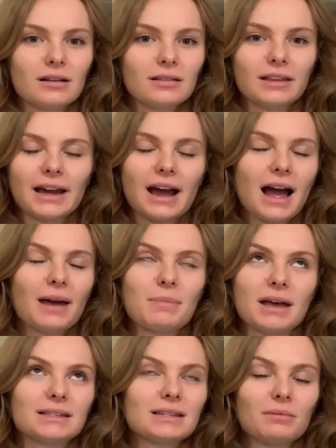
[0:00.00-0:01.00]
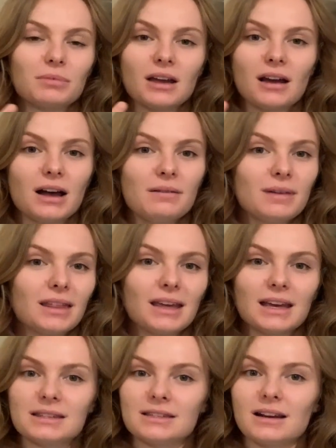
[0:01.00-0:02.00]
Like I mess something up and they
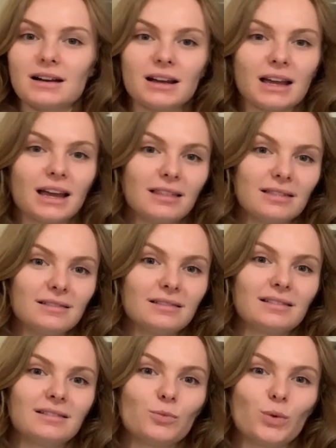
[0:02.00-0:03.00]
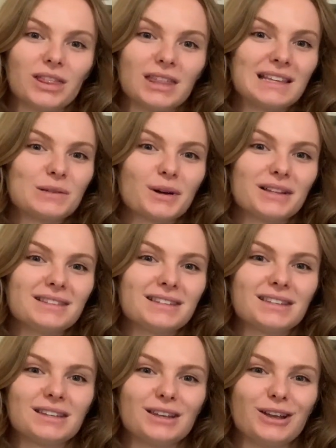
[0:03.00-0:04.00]
get stuck, and with these ones,
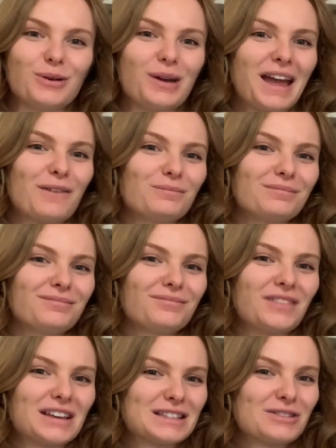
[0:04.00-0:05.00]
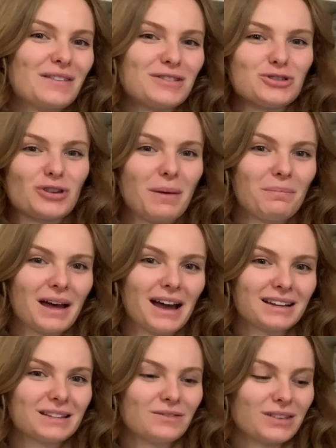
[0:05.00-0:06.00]
you can't fix, you have to drop back
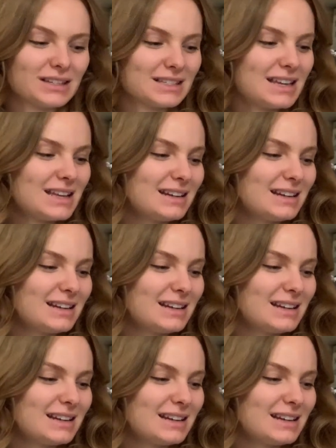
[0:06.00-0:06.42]
to fix it.